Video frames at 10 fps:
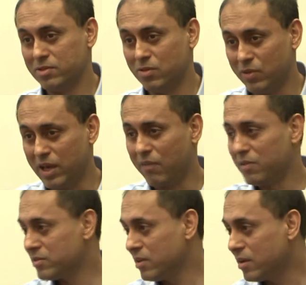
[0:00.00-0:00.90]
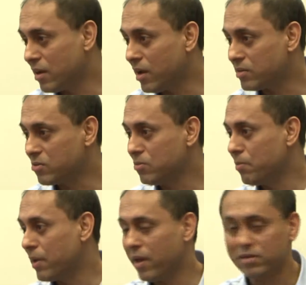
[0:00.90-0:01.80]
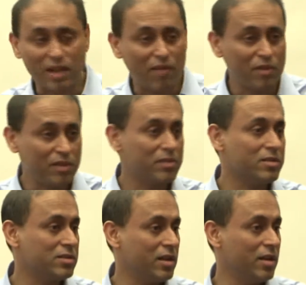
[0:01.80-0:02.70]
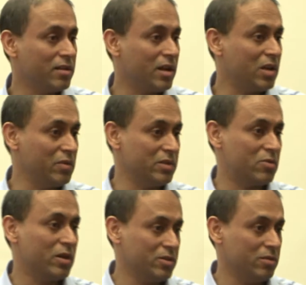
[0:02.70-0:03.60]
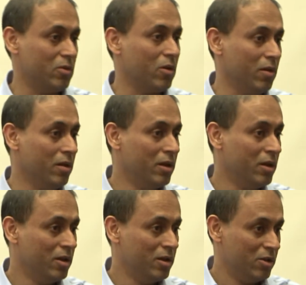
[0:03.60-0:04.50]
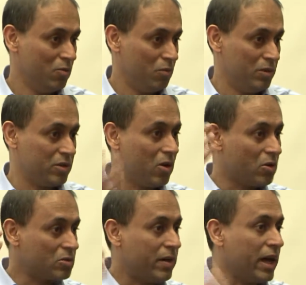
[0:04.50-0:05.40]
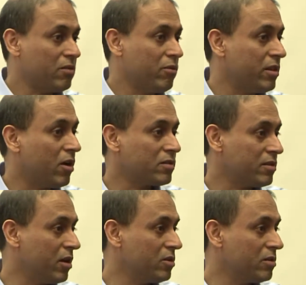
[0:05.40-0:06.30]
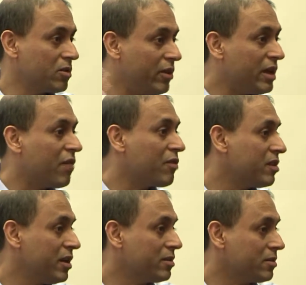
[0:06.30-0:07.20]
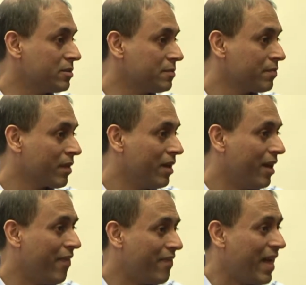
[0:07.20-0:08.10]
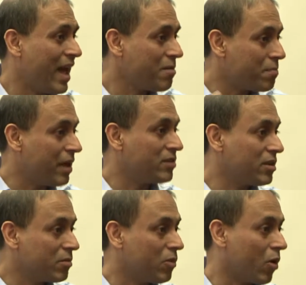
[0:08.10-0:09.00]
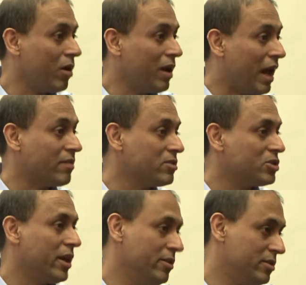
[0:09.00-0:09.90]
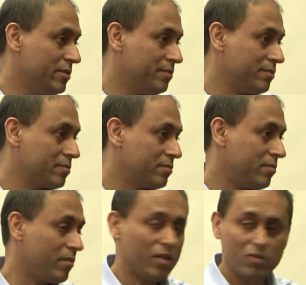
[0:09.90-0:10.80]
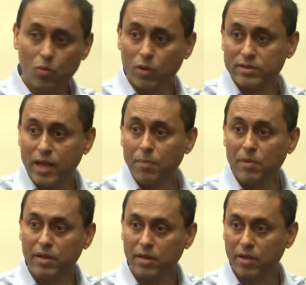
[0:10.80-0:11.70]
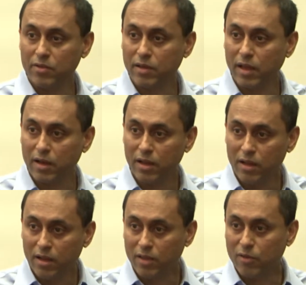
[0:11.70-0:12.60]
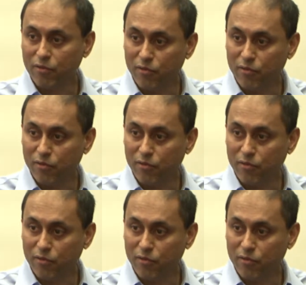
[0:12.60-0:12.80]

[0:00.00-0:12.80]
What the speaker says: So we have the still classroom-based amphitheater-style kind of instruction model, which goes back 3,000 years to the Greek amphitheaters. And that basic model hasn't changed. So what is happening is that the